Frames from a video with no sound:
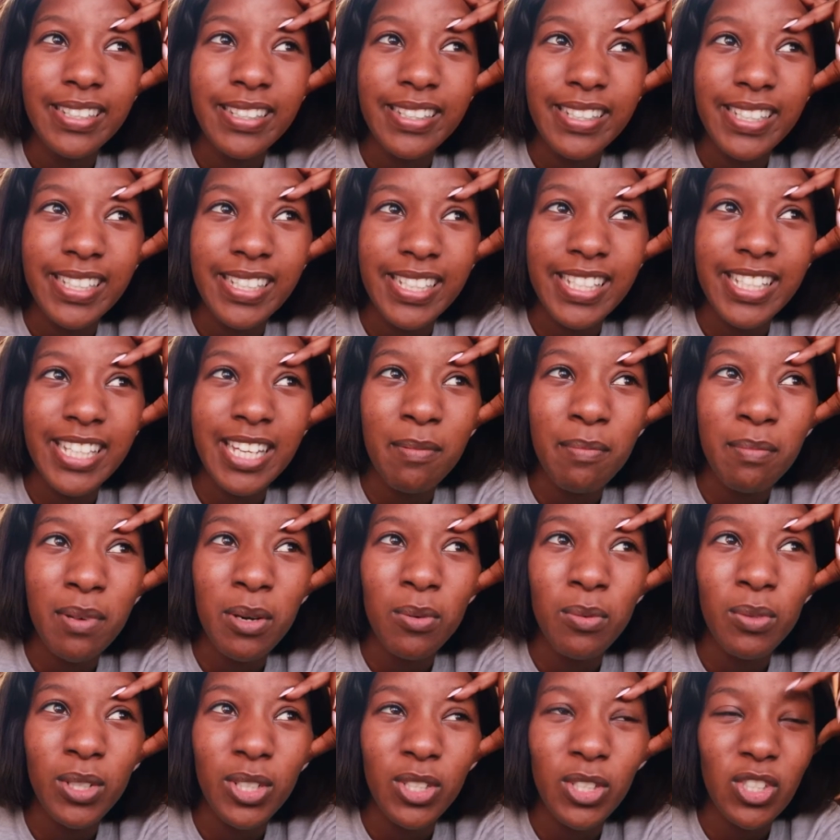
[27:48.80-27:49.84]
december
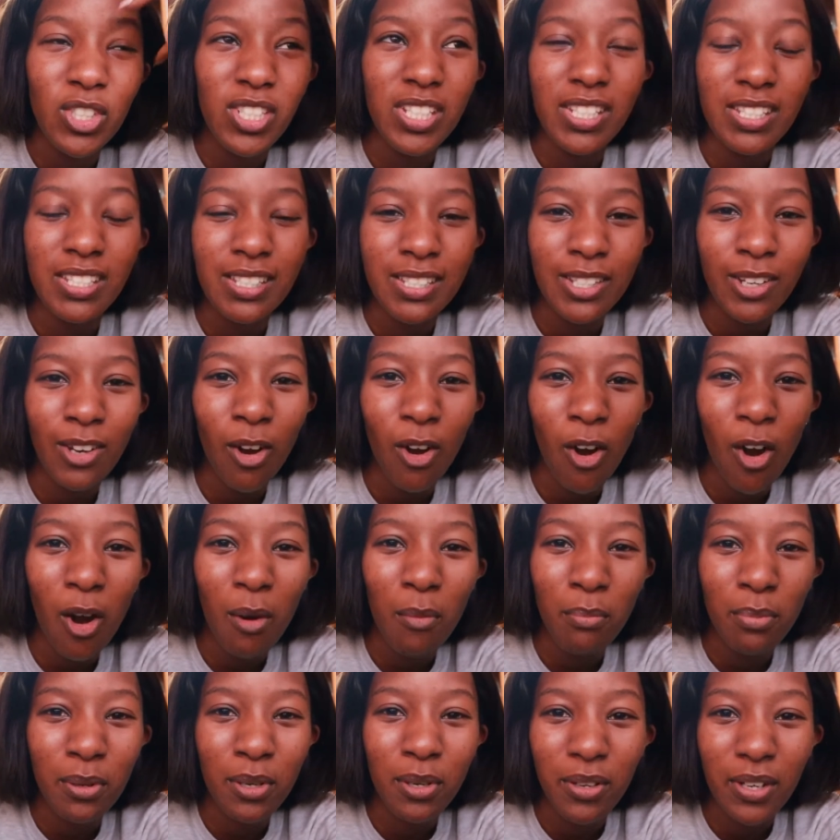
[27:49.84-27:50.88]
will just
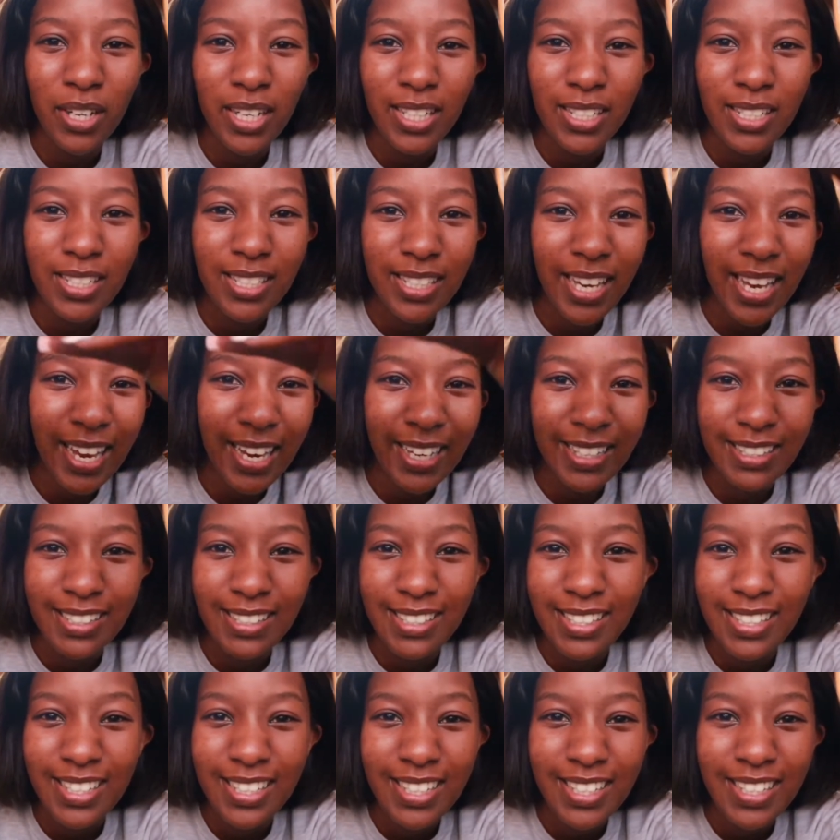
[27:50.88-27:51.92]
cooperate
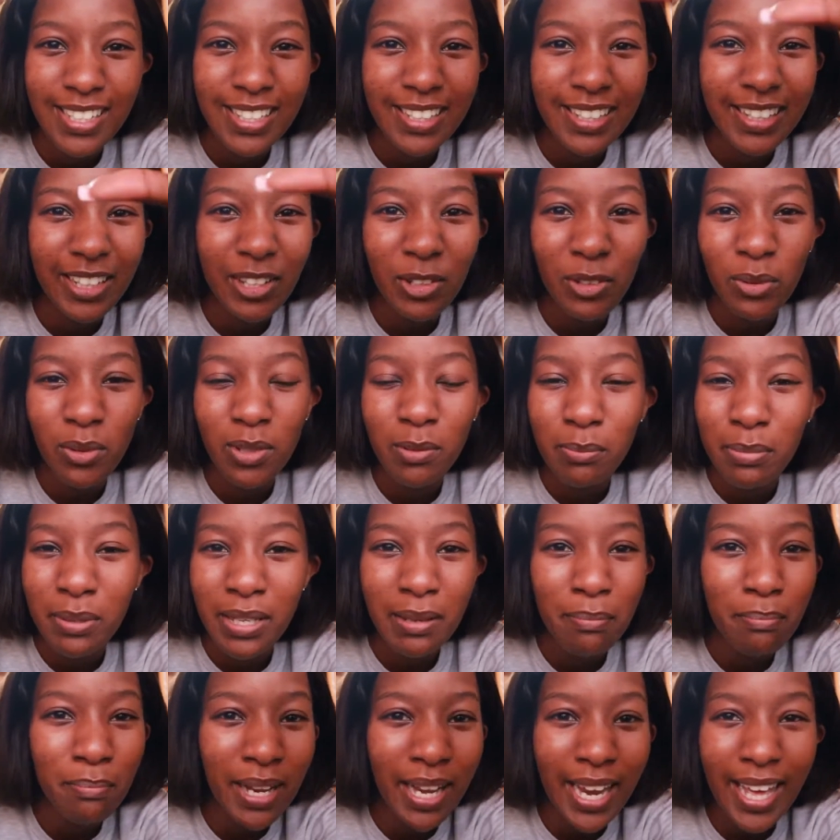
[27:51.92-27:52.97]
and there will
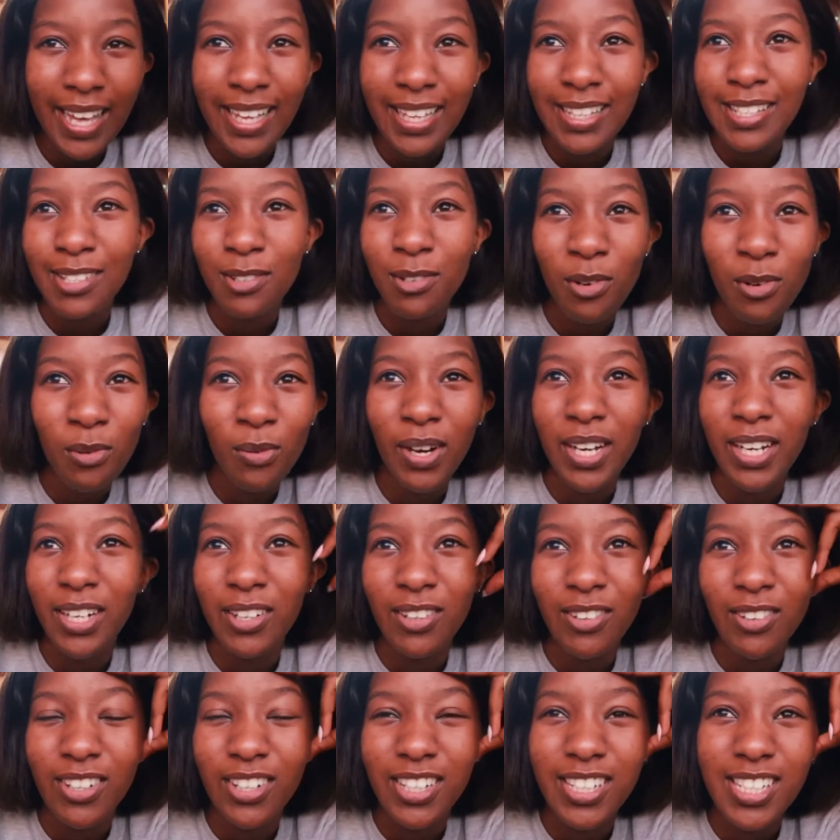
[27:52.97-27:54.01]
be plans or
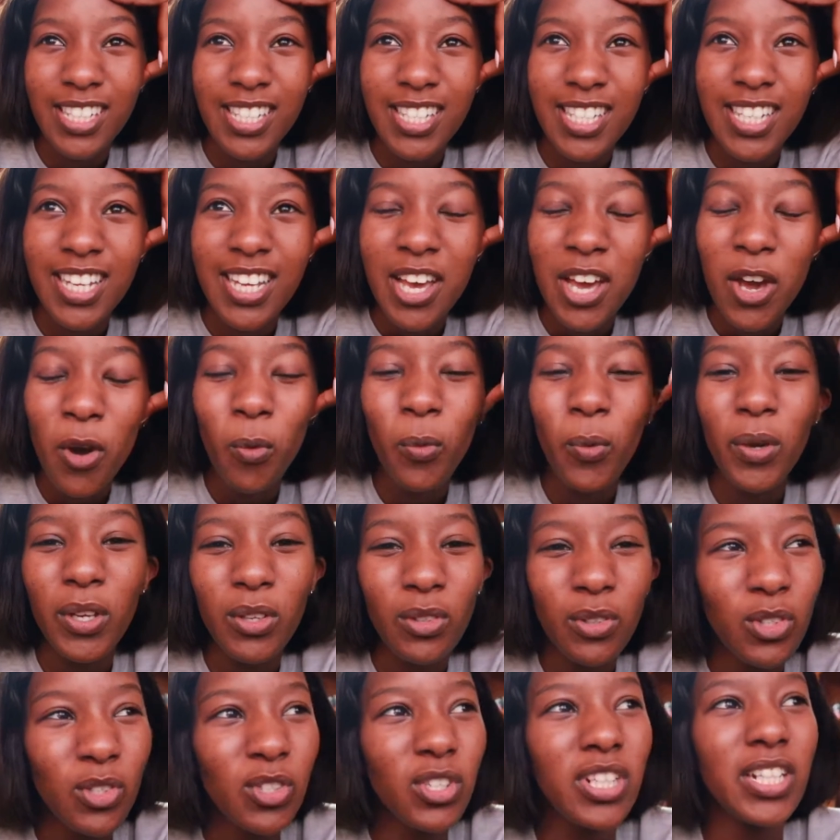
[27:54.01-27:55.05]
whatnot we
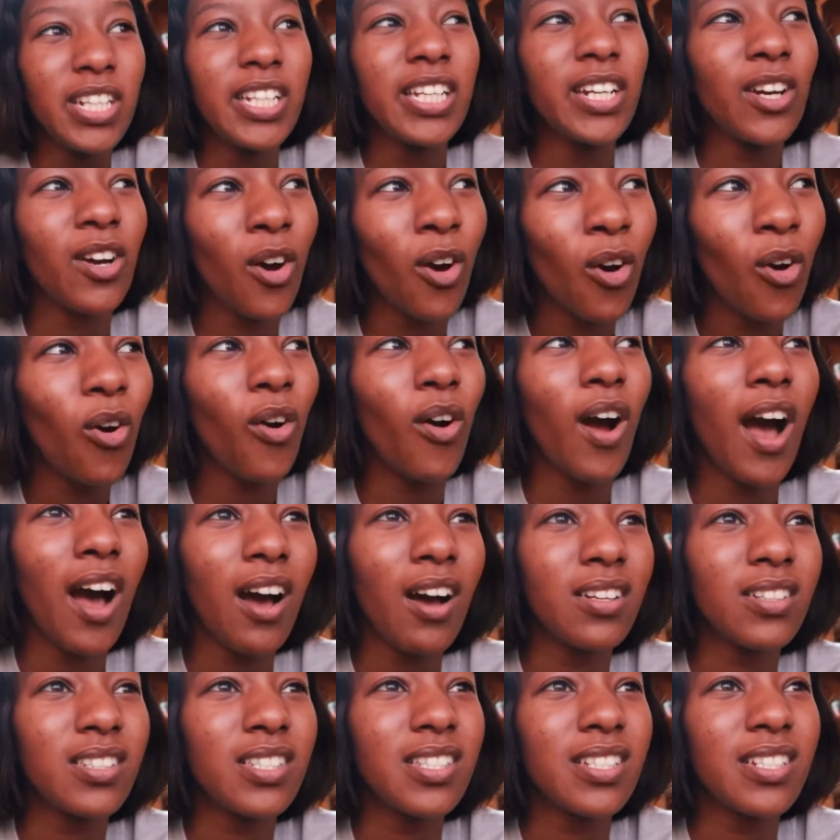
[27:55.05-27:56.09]
usually go
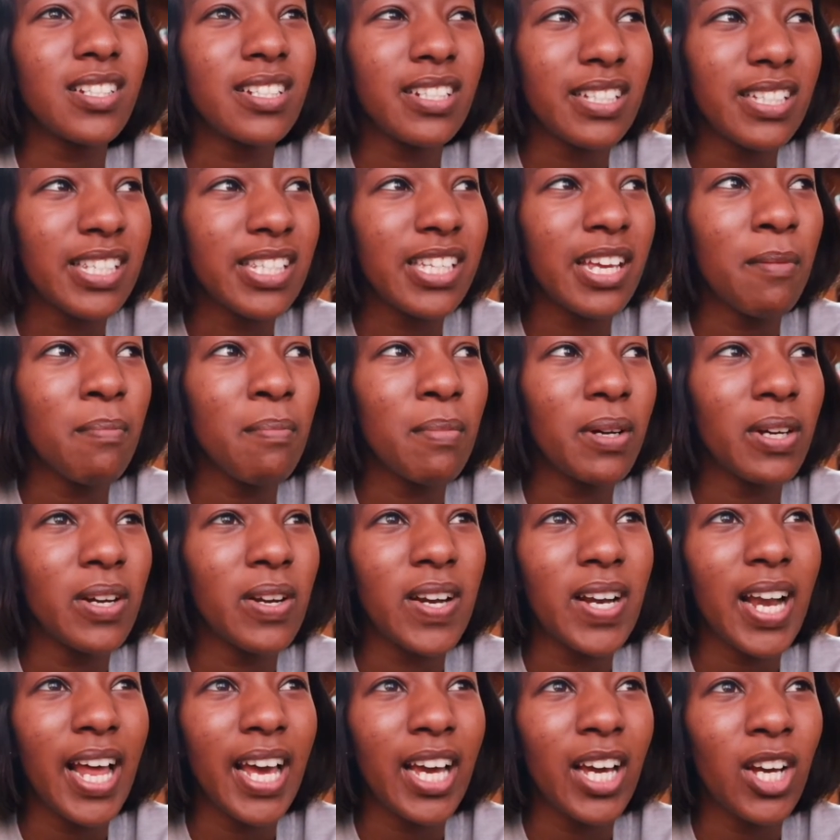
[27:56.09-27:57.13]
out in december
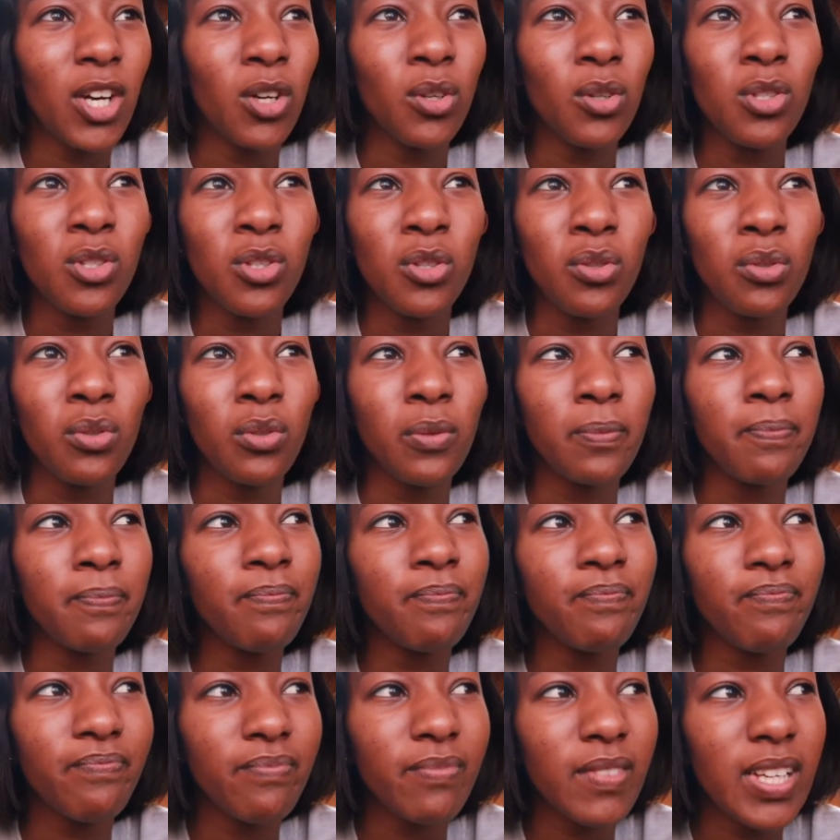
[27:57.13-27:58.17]
and like go to
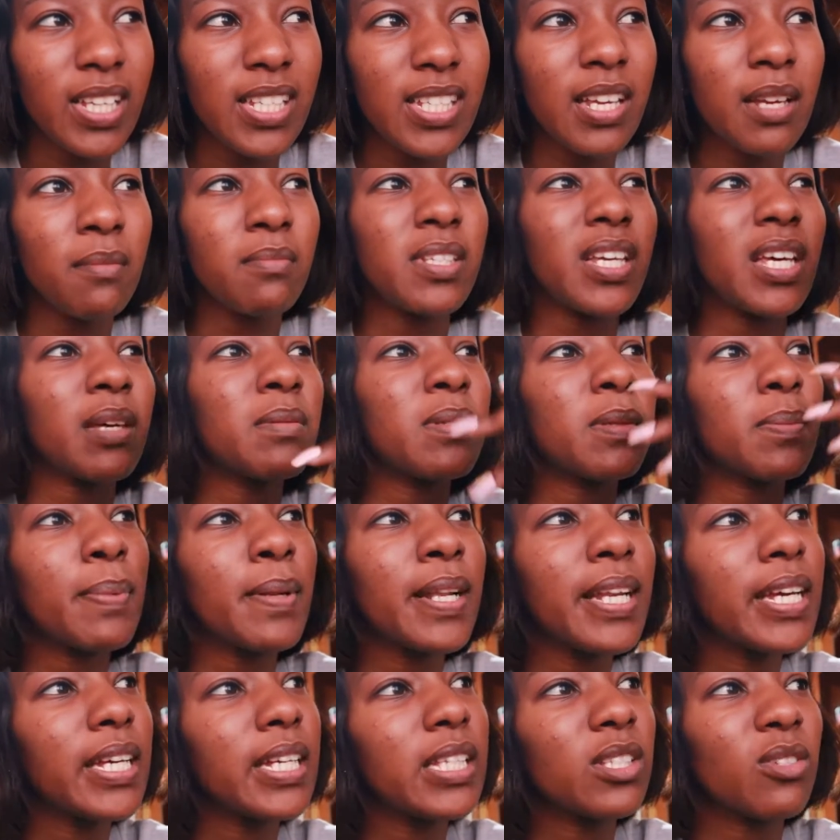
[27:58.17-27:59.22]
sometimes
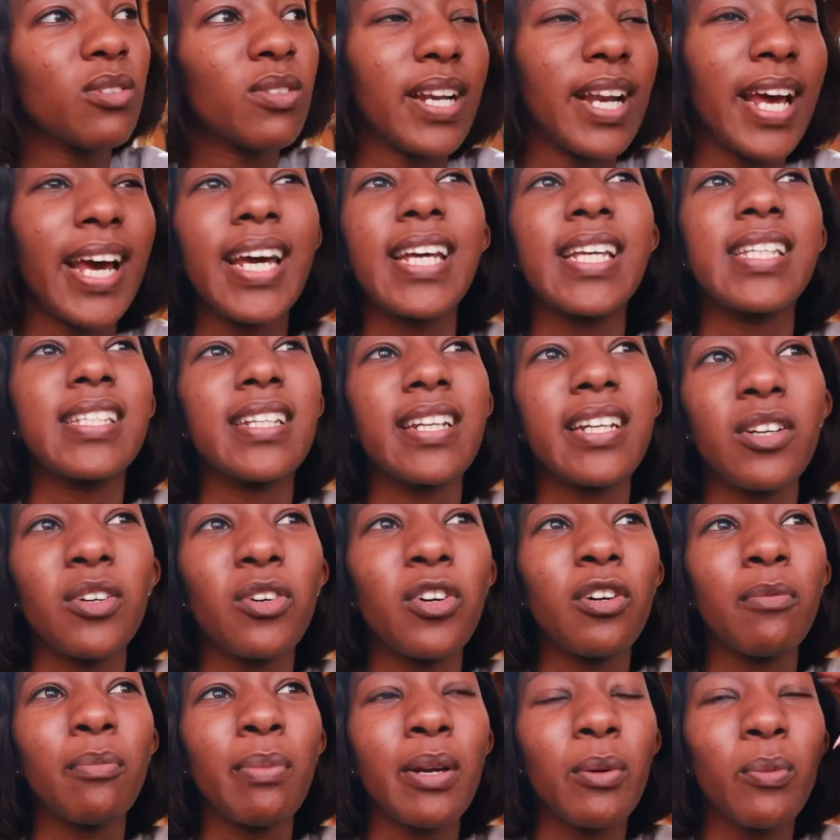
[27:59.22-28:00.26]
plates on ice and
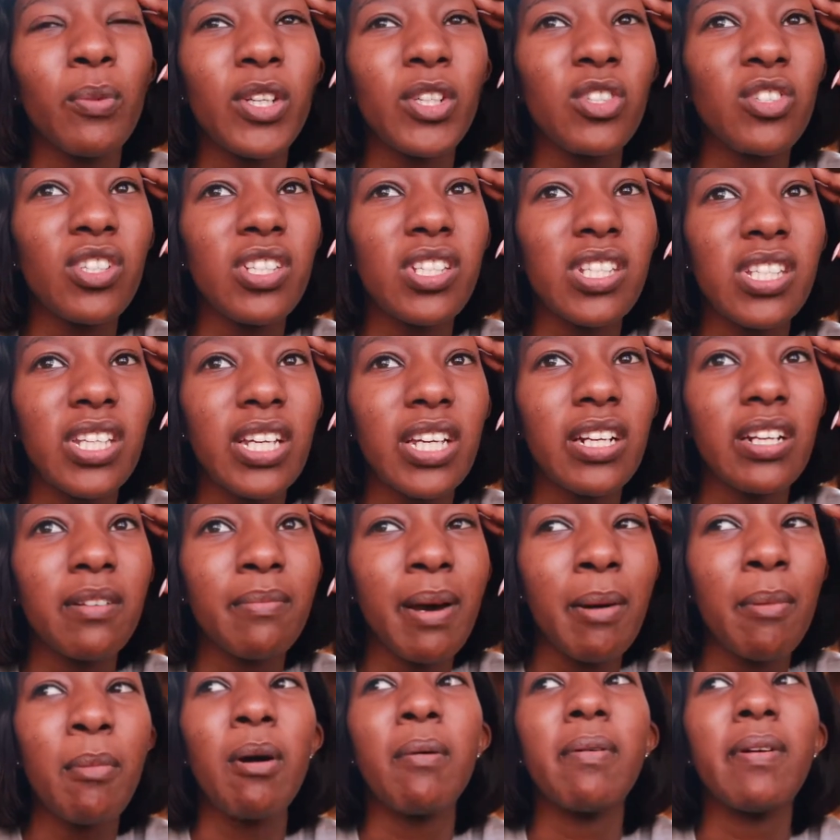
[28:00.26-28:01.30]
but we just said,
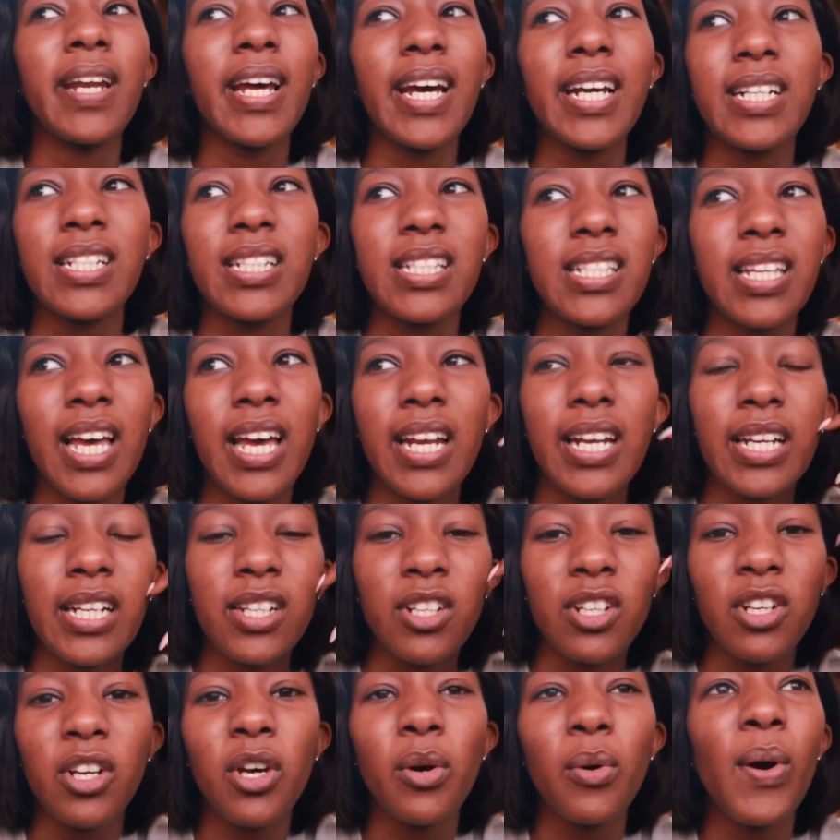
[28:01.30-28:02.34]
my mom and I
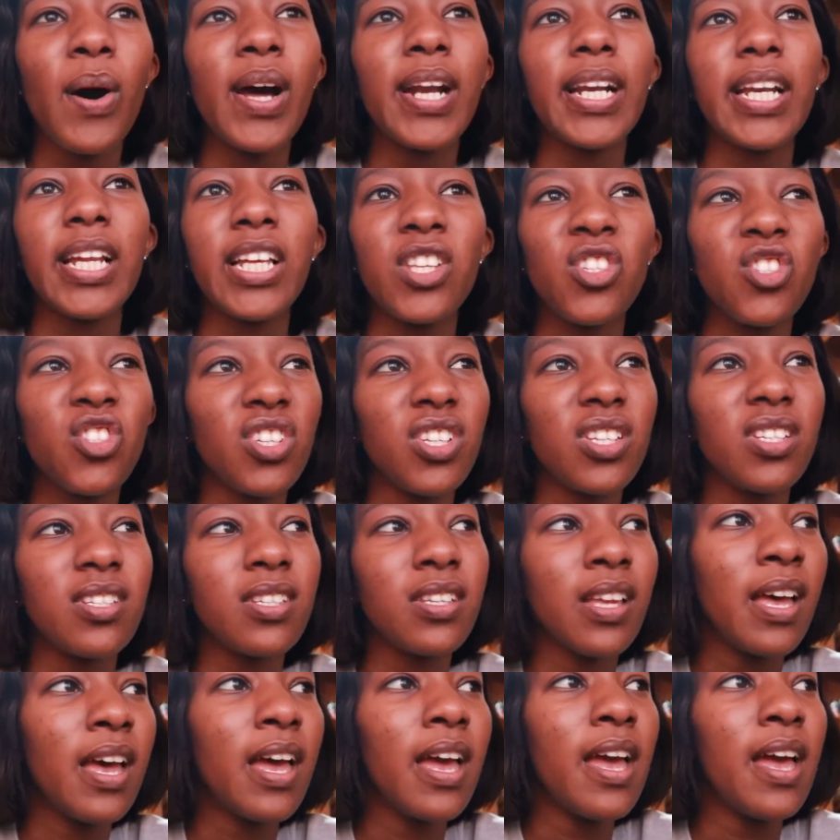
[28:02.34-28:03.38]
decided, you know what, let's just